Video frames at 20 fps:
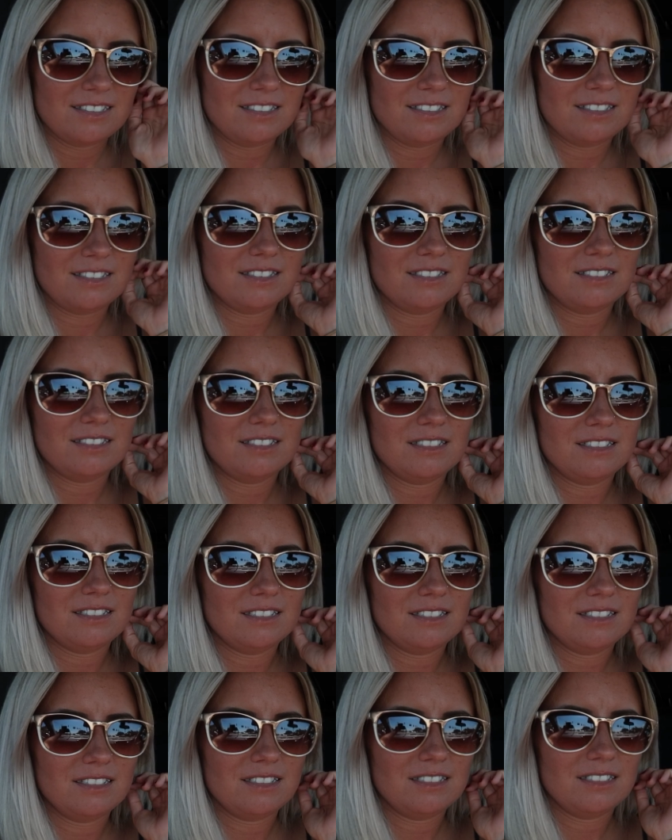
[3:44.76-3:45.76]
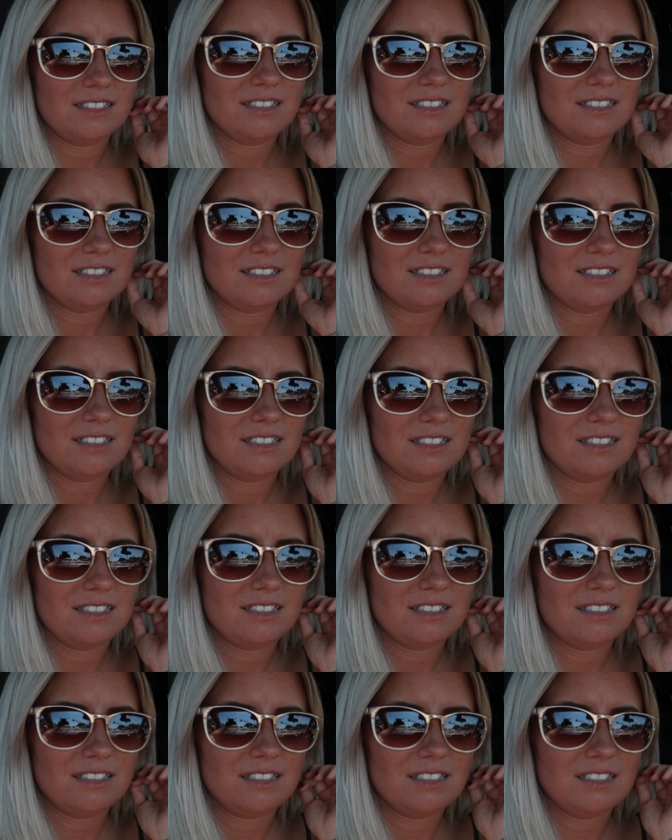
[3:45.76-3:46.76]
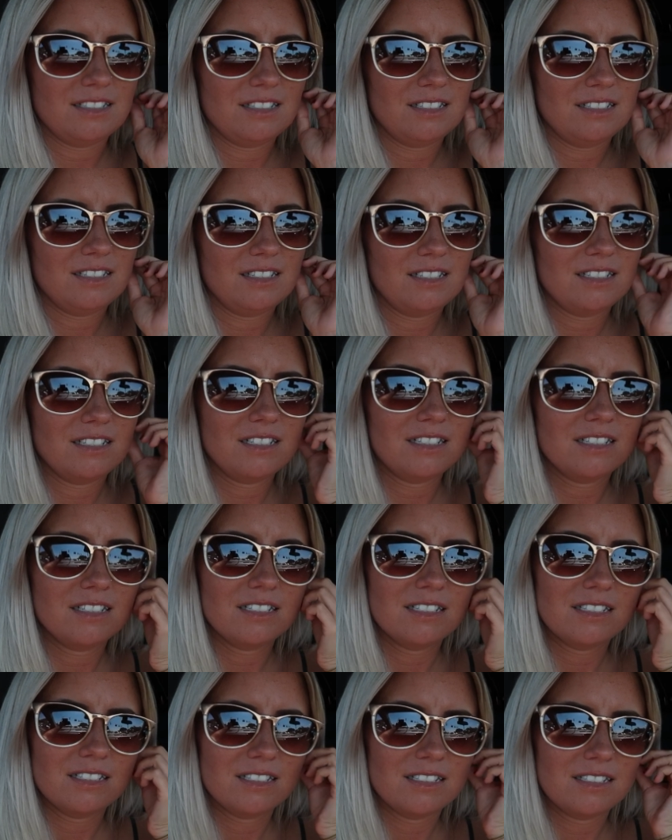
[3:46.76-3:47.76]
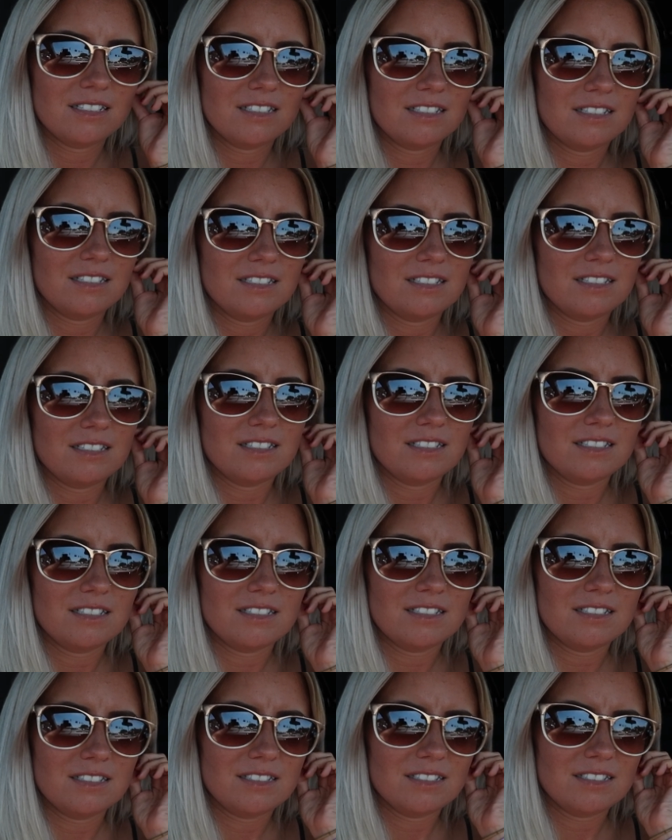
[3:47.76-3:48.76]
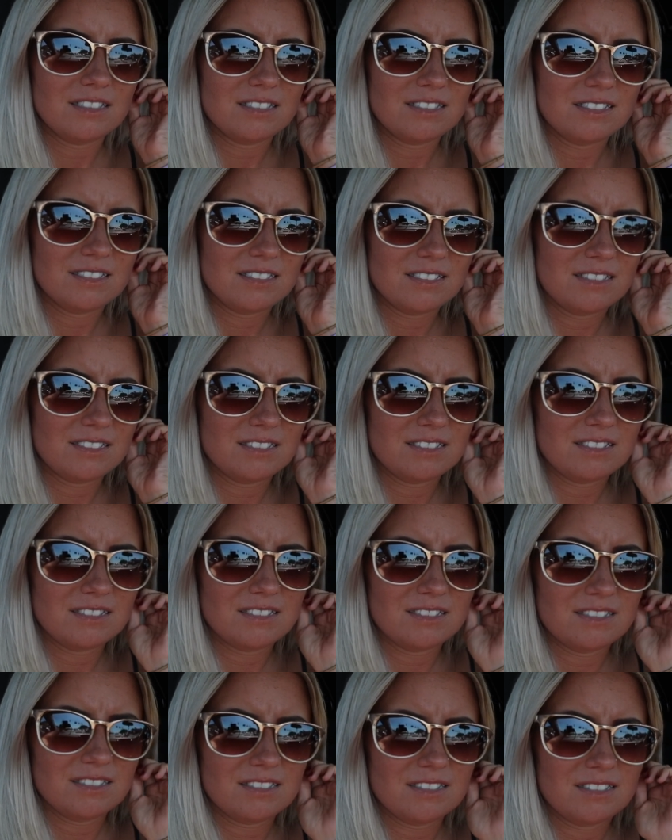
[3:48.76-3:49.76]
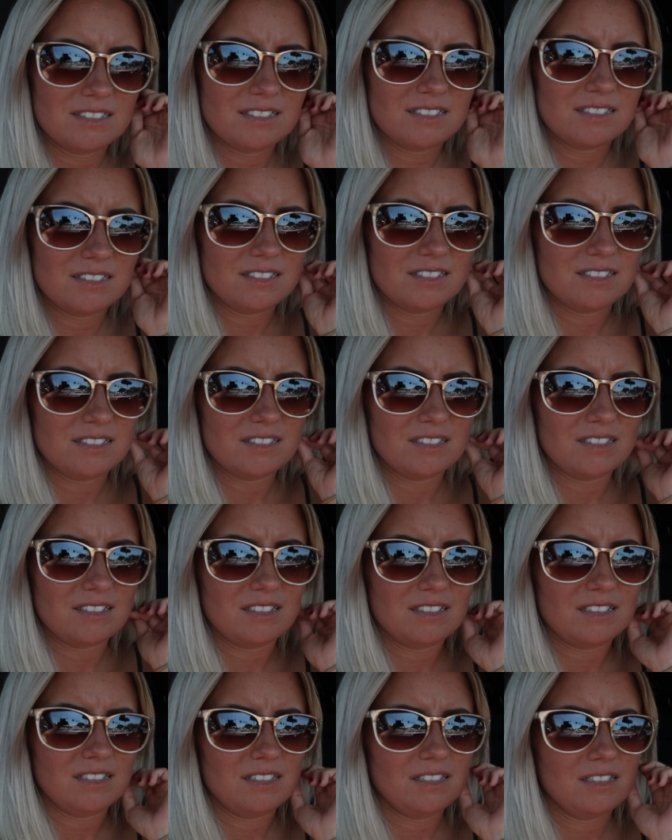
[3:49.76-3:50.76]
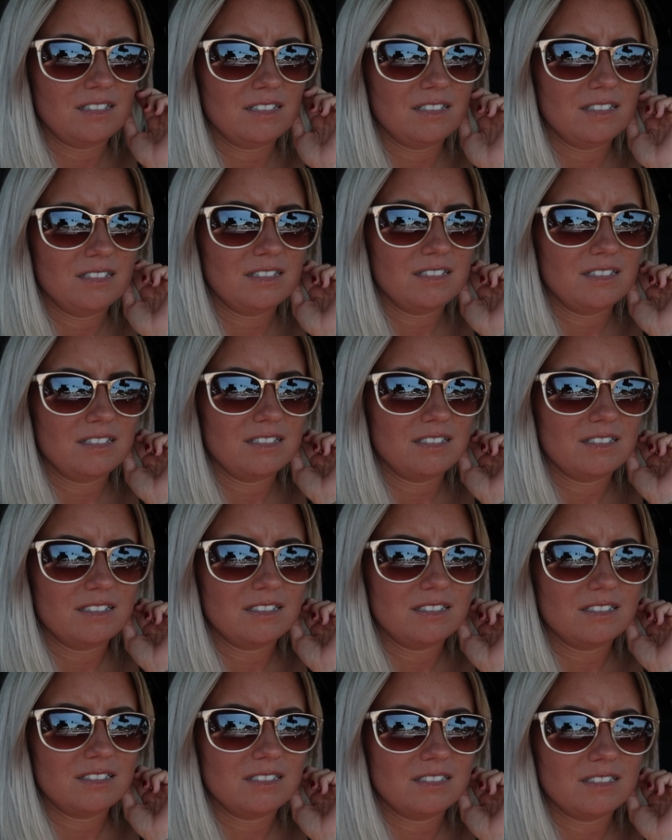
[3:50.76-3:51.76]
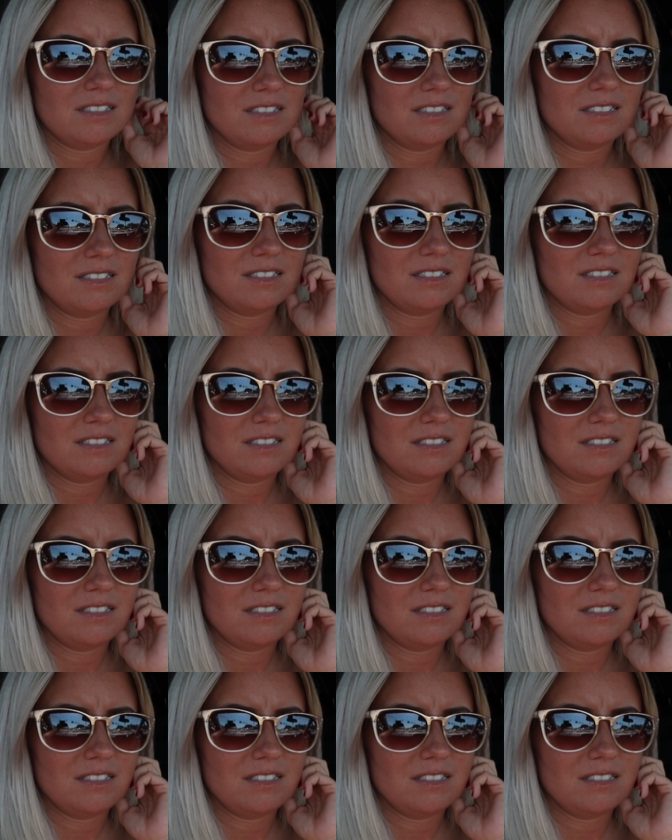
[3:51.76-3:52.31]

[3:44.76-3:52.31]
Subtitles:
No words are spoken by the person on screen.